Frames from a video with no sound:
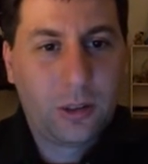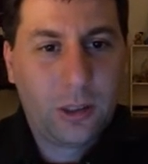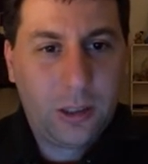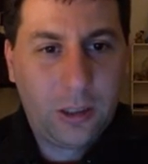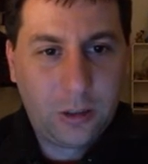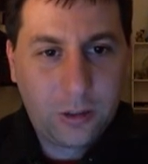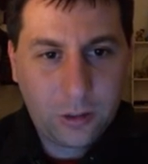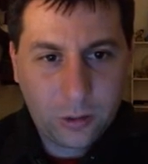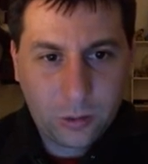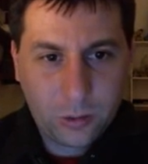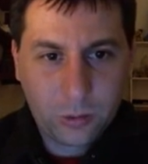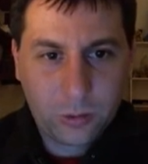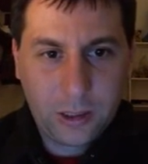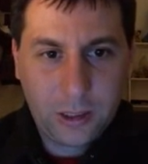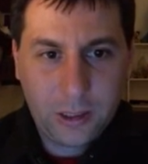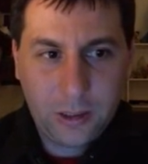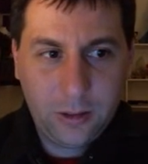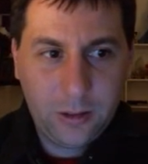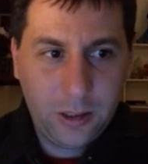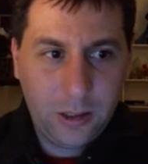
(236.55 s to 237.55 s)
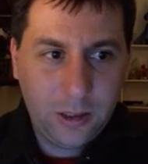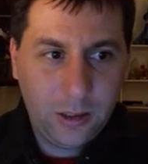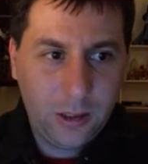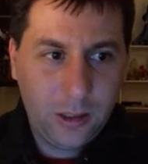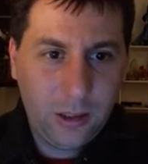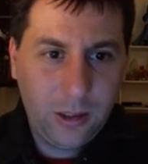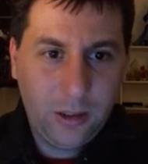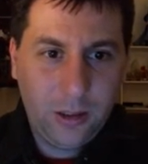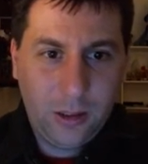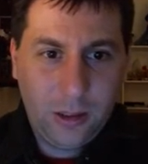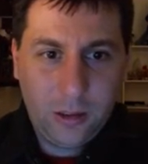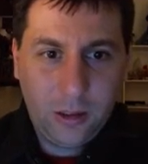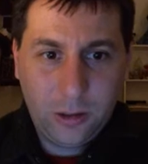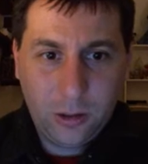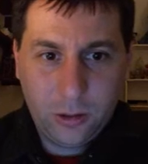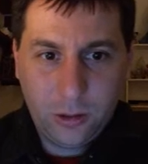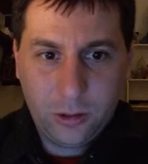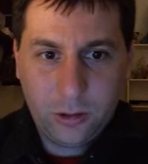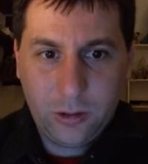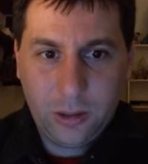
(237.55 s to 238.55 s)
also writing data
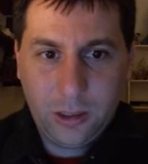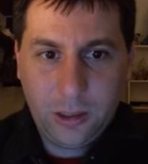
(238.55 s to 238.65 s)
code.